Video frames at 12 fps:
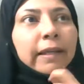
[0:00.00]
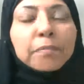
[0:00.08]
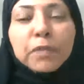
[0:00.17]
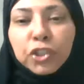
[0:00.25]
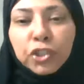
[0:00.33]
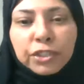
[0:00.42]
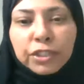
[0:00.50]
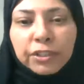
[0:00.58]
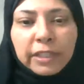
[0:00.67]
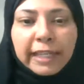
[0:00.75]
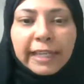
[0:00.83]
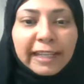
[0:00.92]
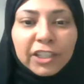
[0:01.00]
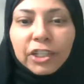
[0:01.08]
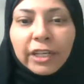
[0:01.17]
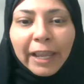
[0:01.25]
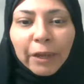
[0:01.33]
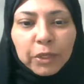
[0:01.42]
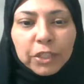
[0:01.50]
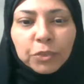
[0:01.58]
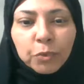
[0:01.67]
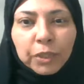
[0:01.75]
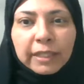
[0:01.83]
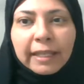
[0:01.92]
admissions into the English
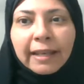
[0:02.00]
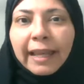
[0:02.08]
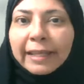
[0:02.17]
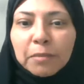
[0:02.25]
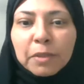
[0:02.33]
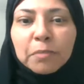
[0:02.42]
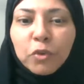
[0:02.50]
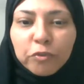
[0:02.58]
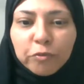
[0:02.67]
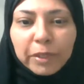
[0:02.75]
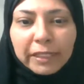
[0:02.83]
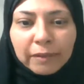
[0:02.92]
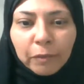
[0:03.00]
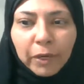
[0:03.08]
language with the Enlightenment movement,